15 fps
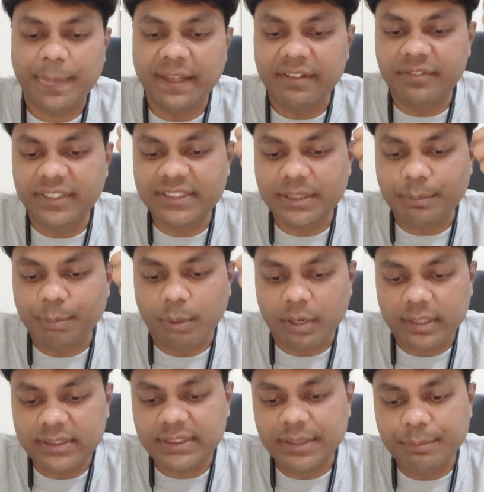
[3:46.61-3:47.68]
If it's a
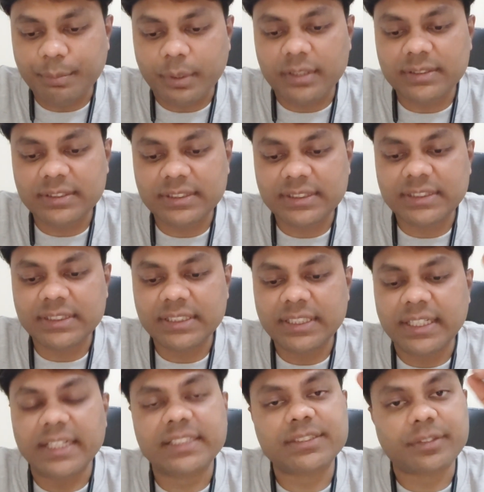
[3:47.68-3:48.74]
production process,
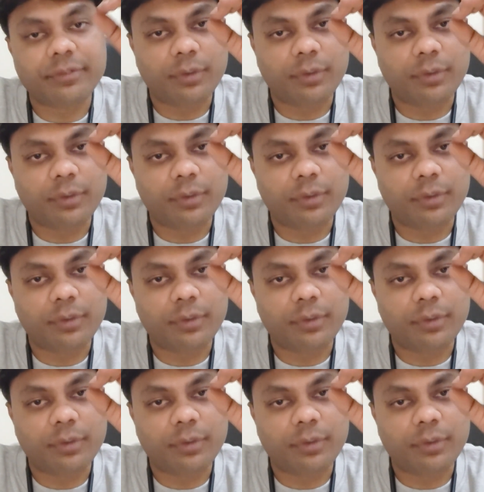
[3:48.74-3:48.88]
it's